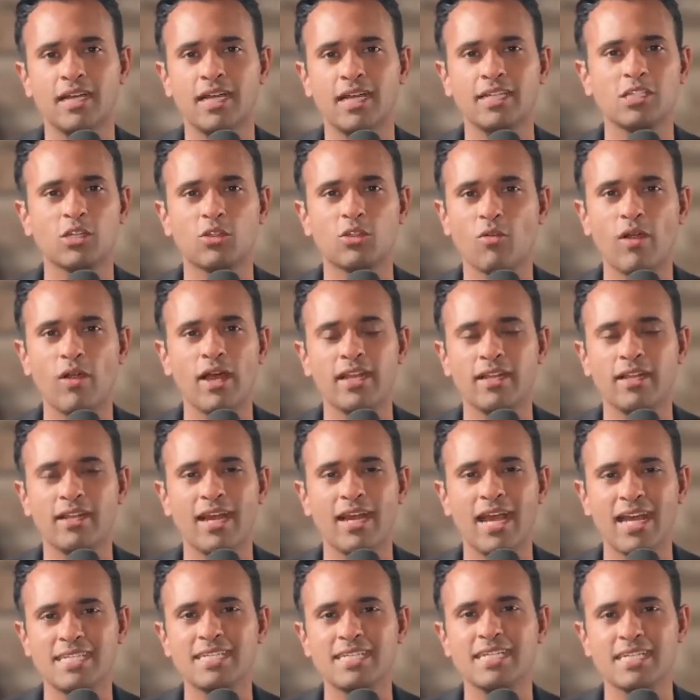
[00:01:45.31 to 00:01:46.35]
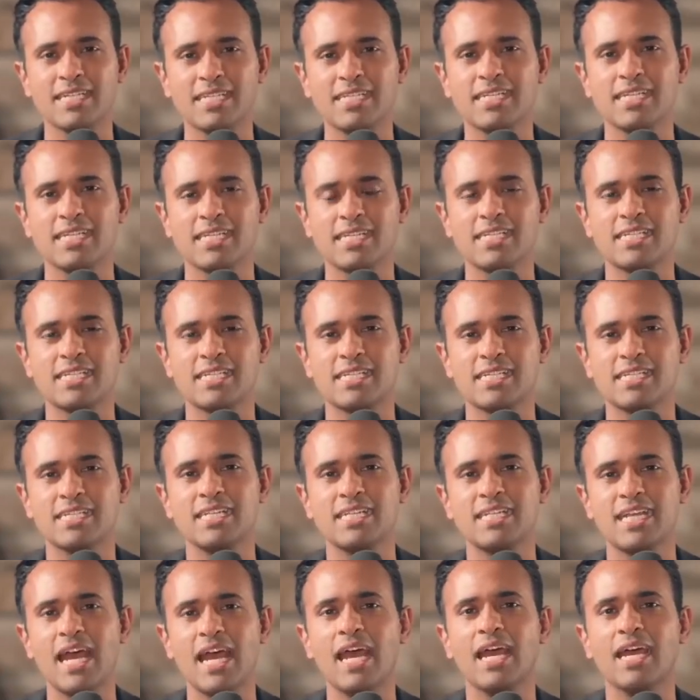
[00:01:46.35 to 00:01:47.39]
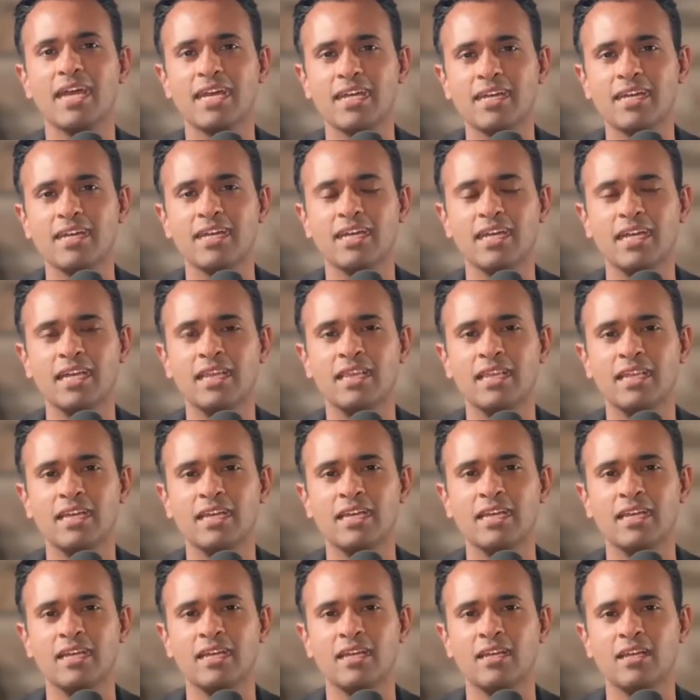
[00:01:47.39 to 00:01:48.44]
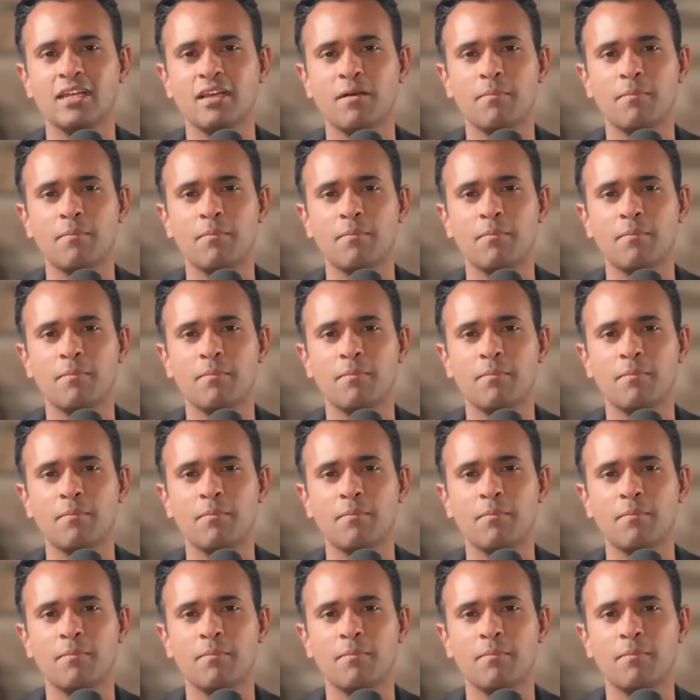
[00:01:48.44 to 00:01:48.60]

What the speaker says: It's a threat as it exists today in the